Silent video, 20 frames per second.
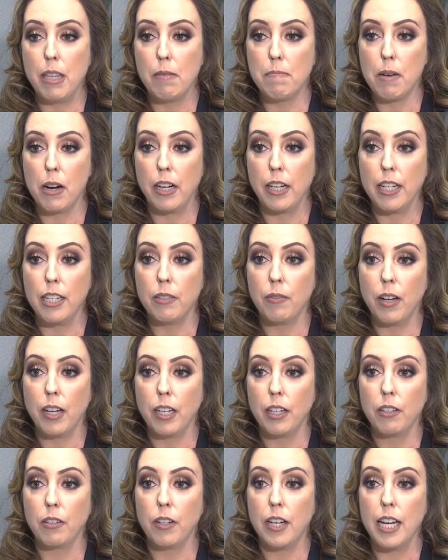the parties want
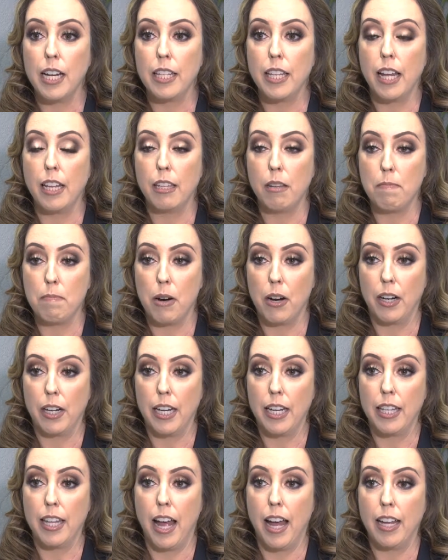to agree that the
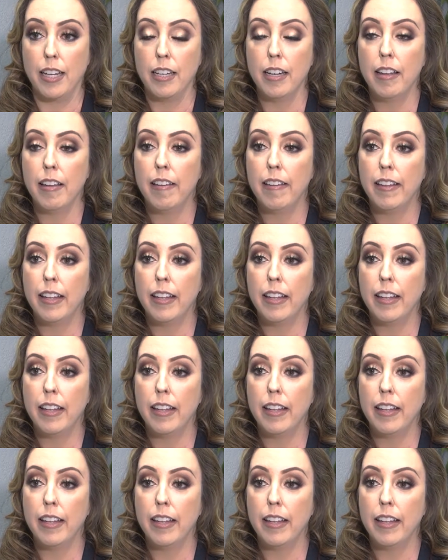party that